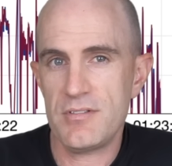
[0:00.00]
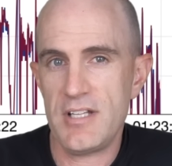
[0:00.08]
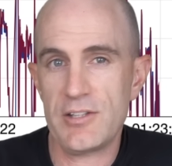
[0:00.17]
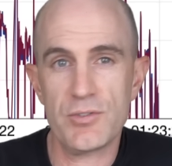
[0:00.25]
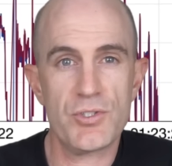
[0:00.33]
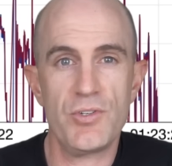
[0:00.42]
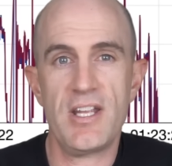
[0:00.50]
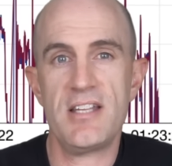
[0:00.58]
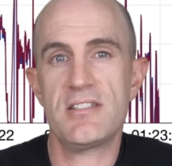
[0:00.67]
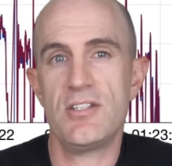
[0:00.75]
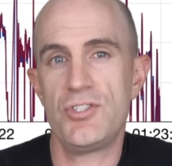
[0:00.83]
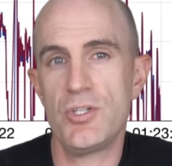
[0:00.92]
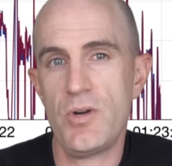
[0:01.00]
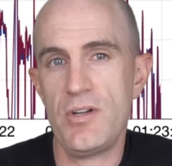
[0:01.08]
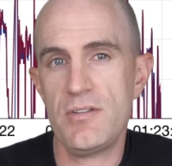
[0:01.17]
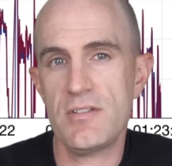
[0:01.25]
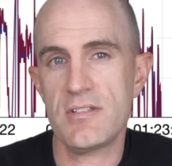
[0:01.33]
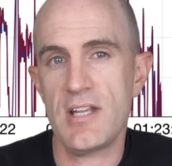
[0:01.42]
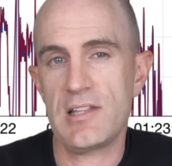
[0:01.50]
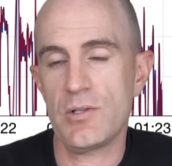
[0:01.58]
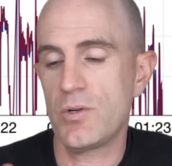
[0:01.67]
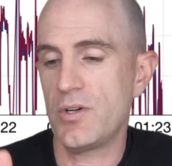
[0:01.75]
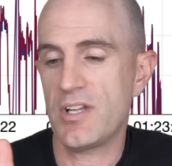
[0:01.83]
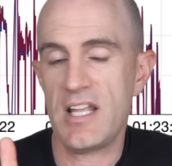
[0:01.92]
it looked good against the duos, it
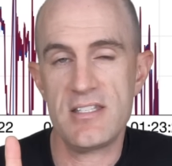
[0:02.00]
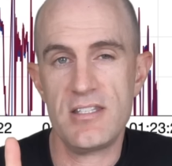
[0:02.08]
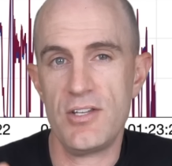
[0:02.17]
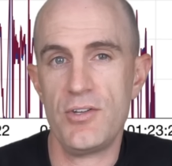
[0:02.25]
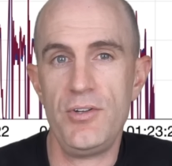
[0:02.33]
looked good against the